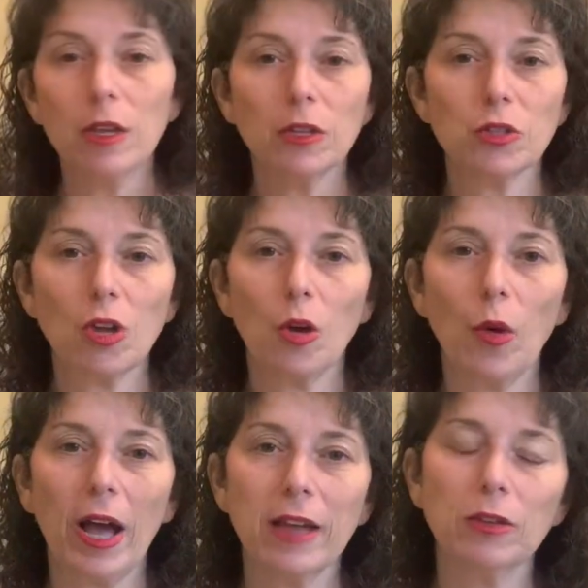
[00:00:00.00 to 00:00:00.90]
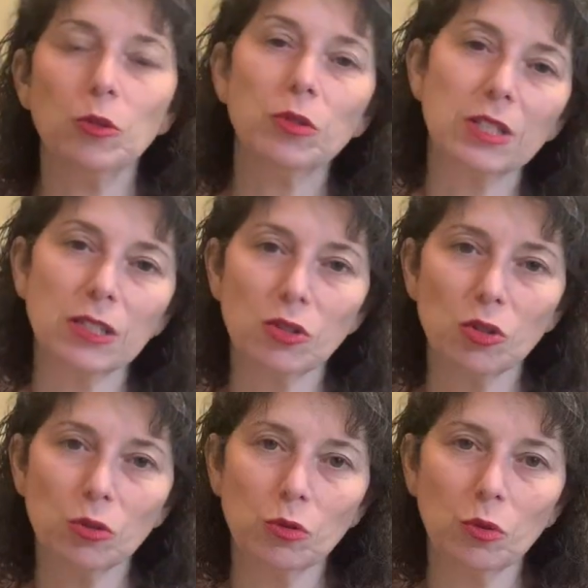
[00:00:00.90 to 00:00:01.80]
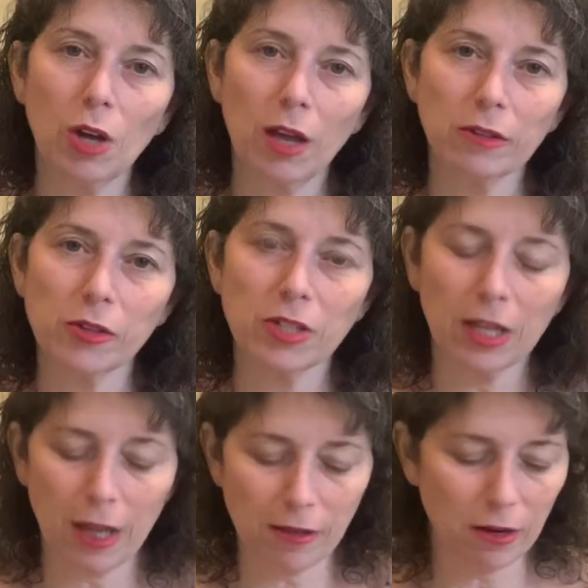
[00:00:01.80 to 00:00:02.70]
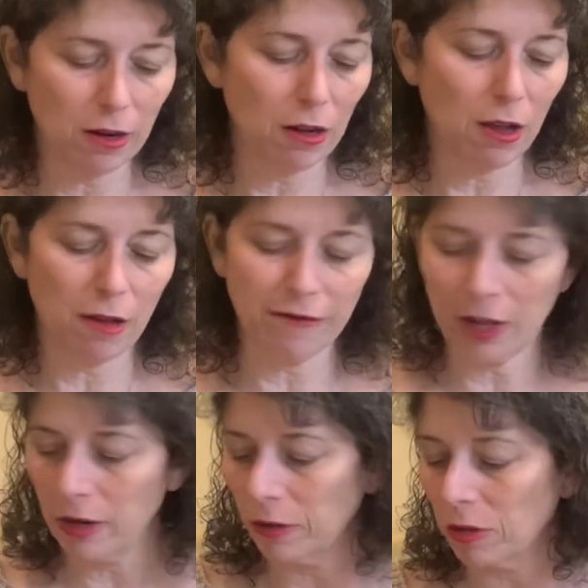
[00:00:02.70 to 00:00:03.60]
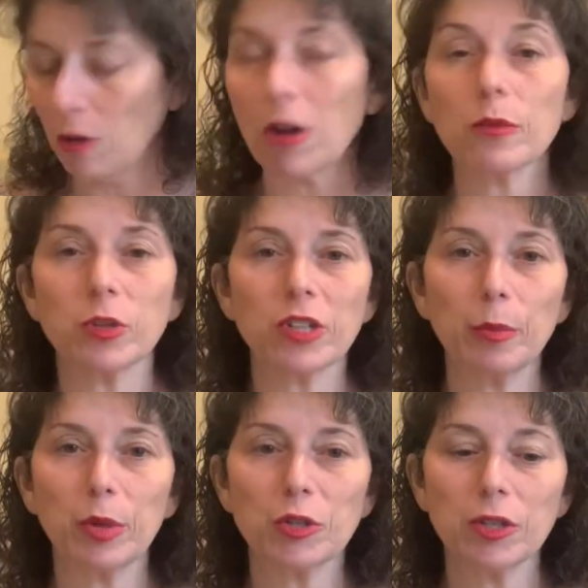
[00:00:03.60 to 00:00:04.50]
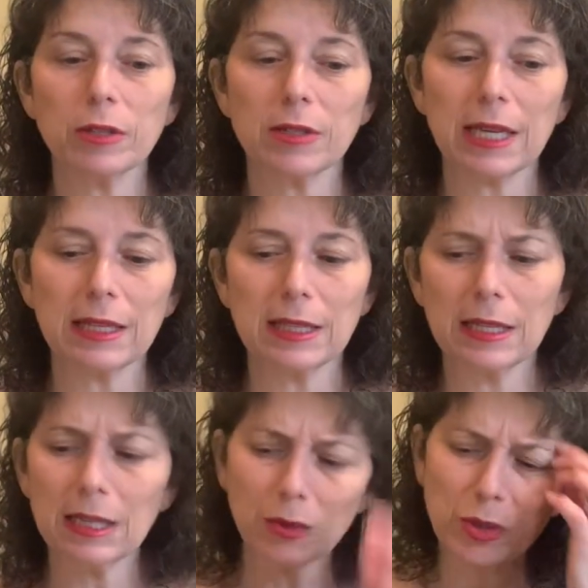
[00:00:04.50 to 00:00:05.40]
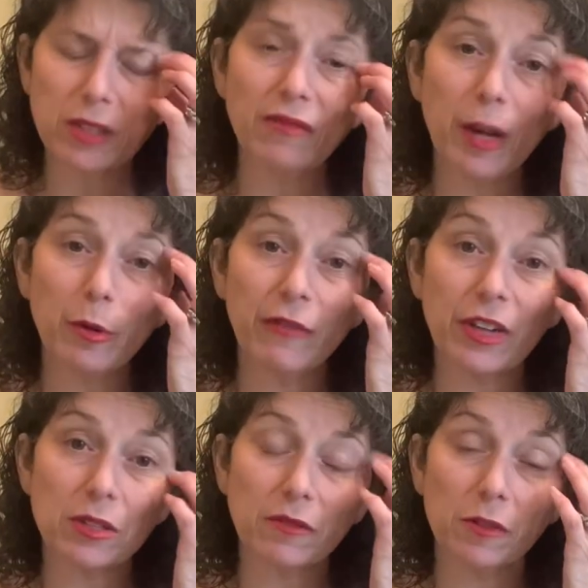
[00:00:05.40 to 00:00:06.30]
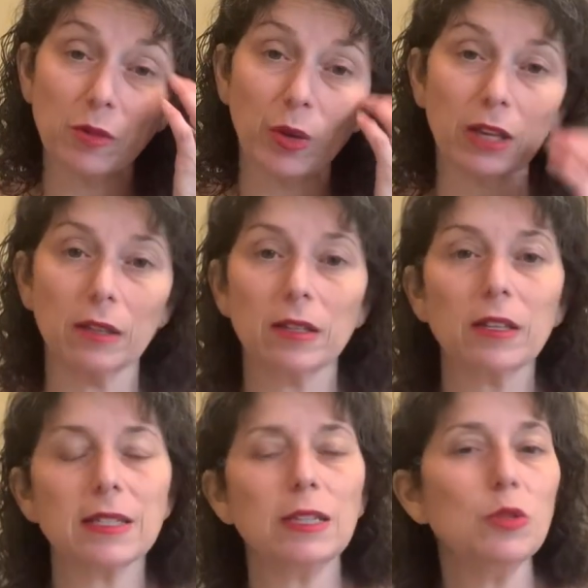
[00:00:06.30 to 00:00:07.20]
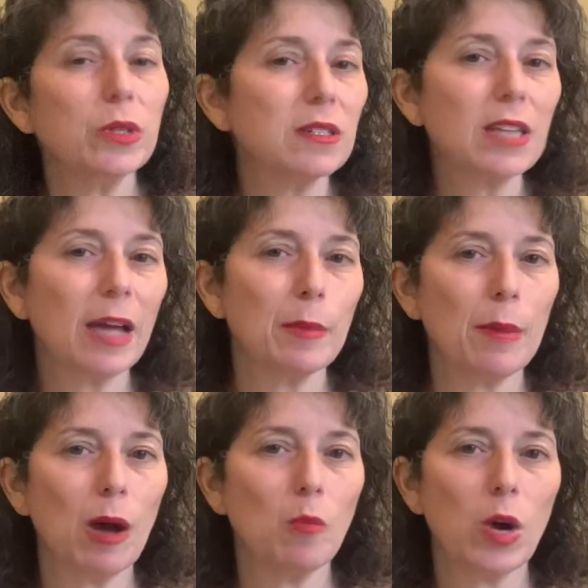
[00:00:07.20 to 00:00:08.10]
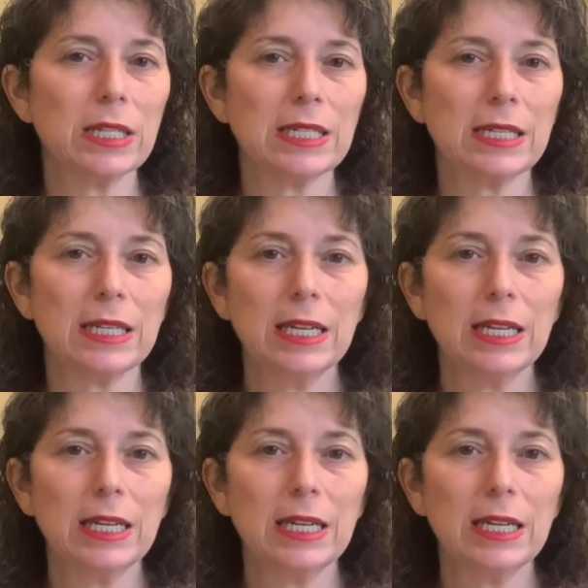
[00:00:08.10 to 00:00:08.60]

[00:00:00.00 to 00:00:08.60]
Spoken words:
So I use these two colors together of Carol's yarn, which I purchased, I think it was at Fiber Festival of New England, because I knew at the time my mom wanted